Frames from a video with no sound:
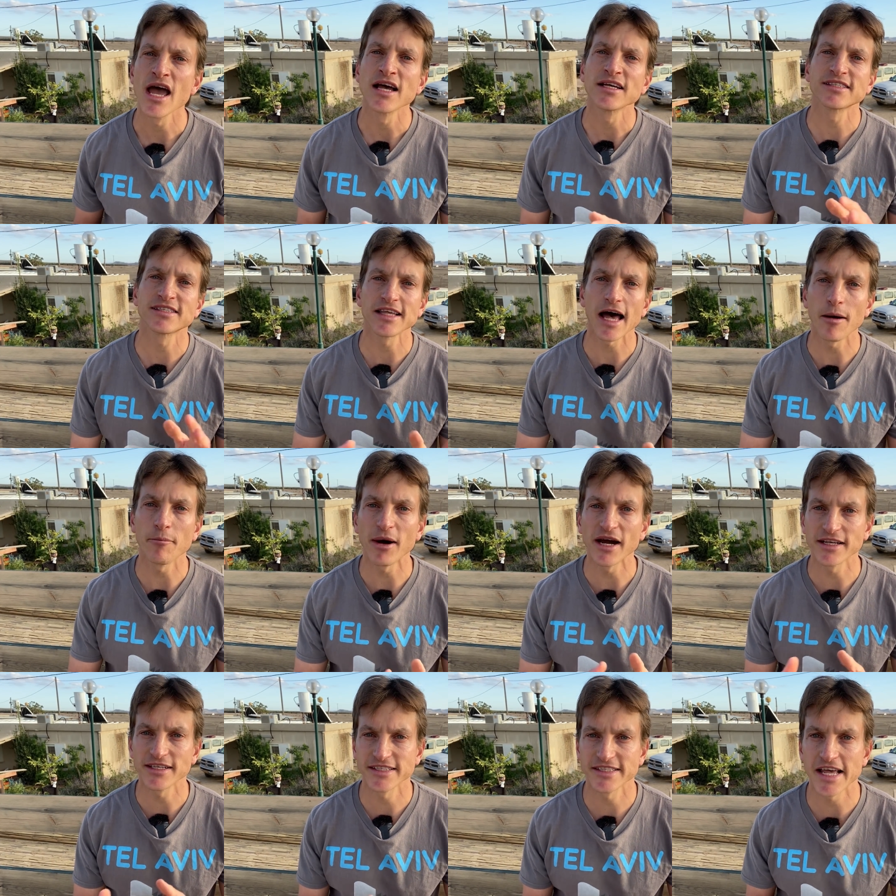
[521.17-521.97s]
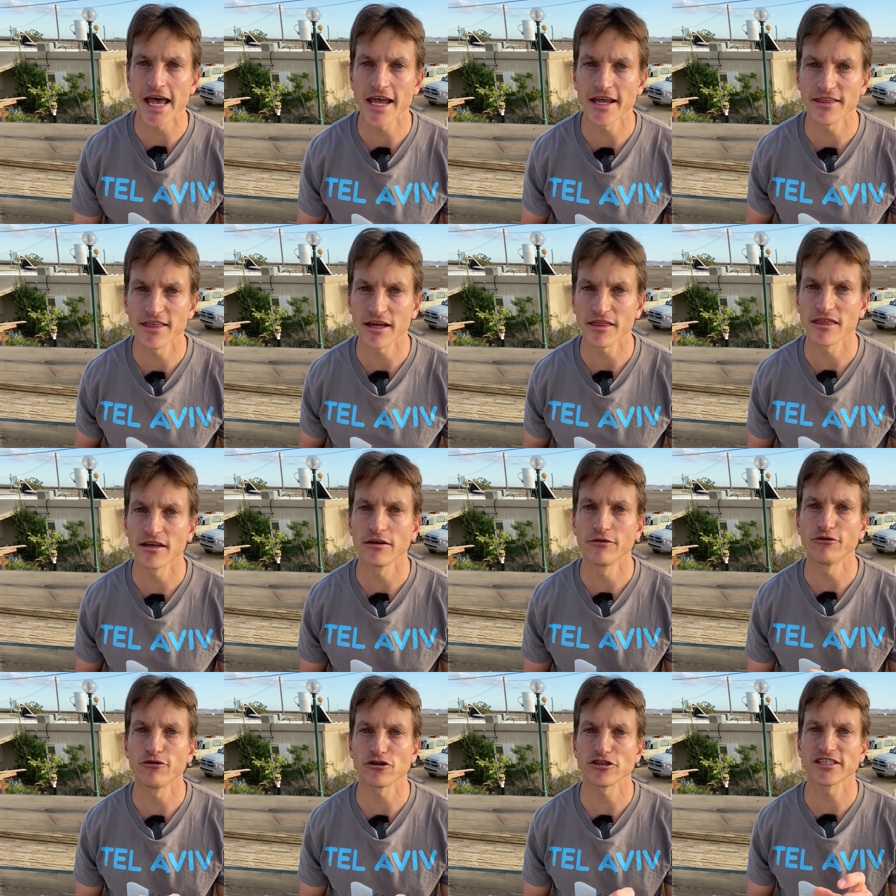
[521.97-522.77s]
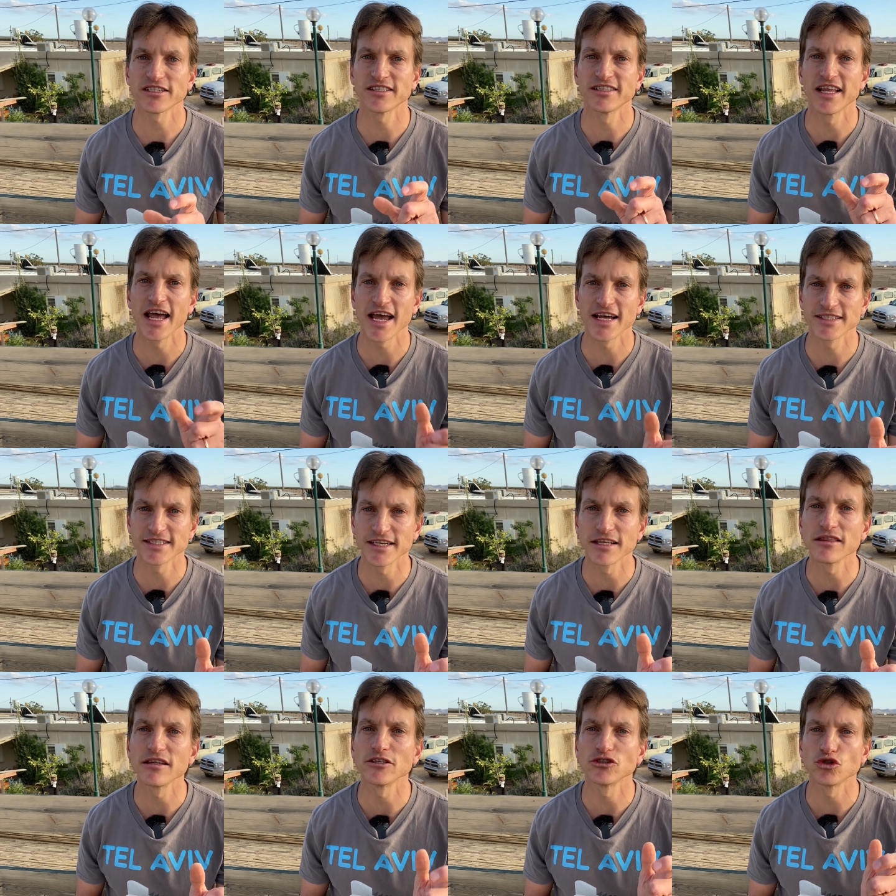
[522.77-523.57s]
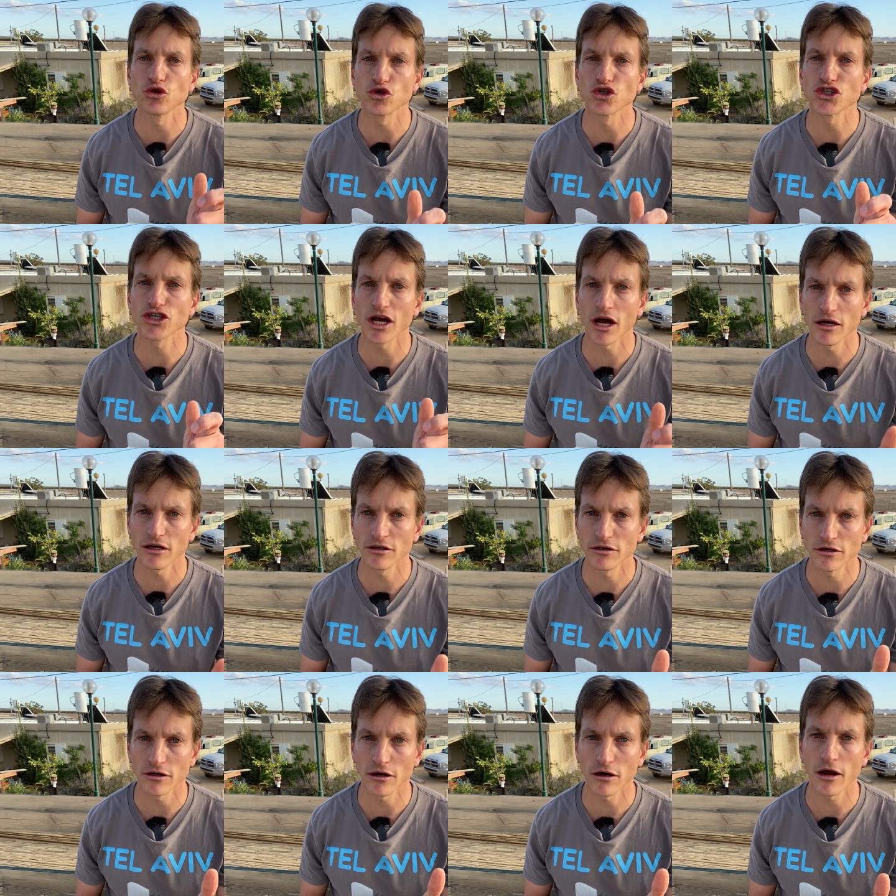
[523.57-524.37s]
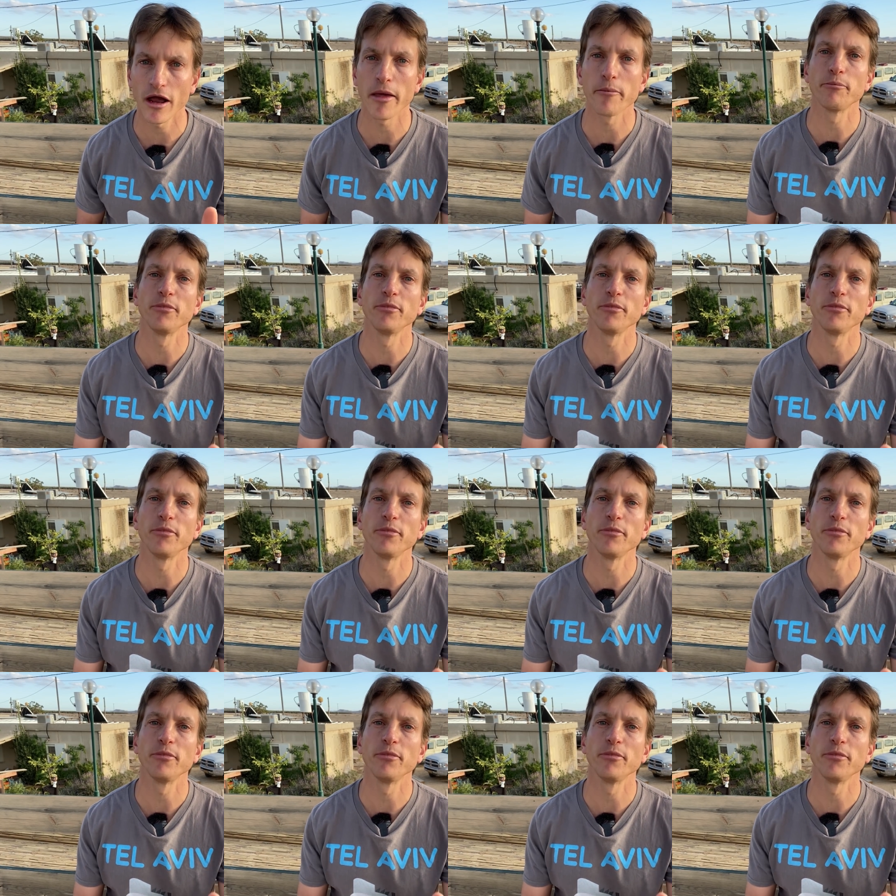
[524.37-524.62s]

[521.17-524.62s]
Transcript: Some might say that the first days in the Jewish calendar